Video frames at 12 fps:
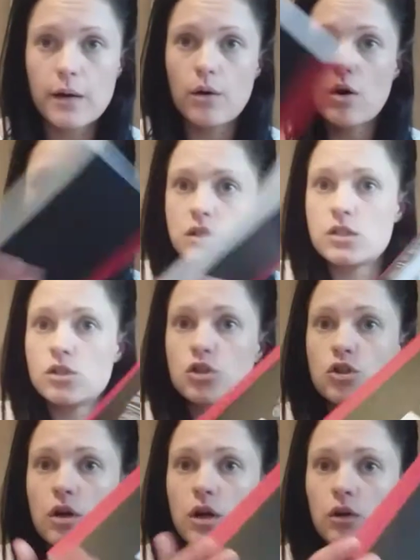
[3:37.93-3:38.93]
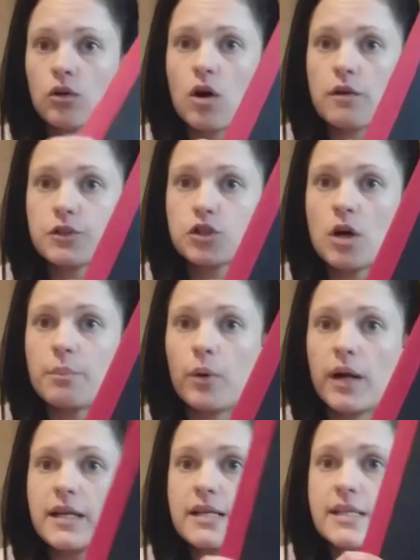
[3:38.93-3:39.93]
arts and craft shop
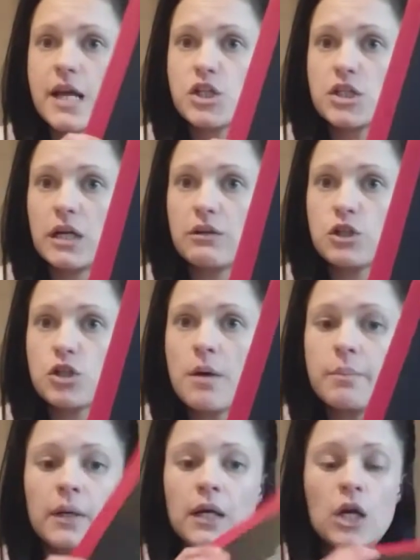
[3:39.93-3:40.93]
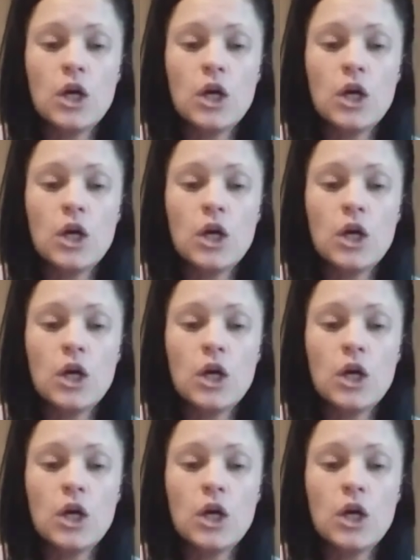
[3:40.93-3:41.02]
or any stationery shop,